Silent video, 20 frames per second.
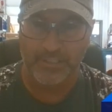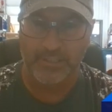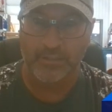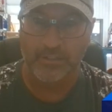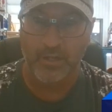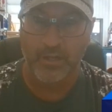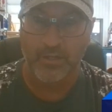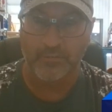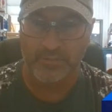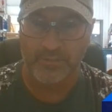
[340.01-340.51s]

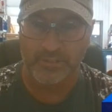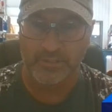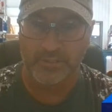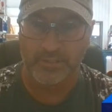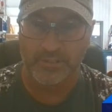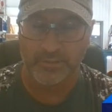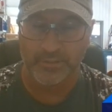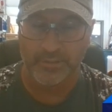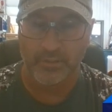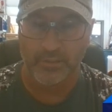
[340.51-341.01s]
taking off the
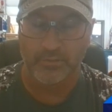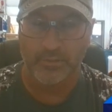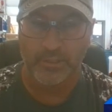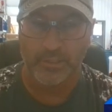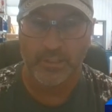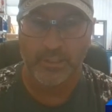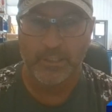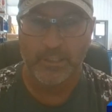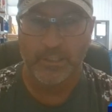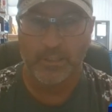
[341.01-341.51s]
sealer
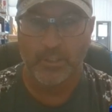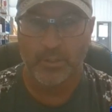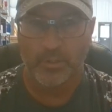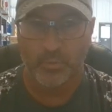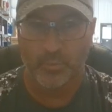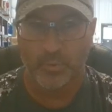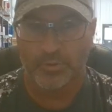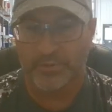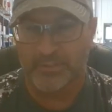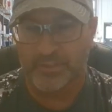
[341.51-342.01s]
now.
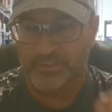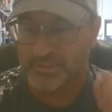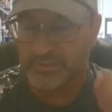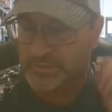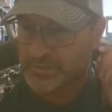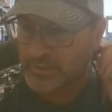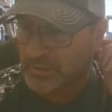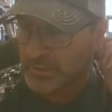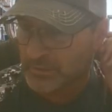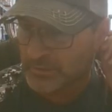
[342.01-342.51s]
What
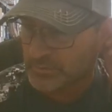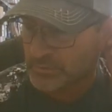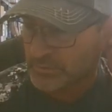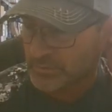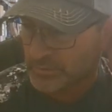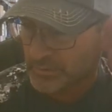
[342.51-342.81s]
this is going to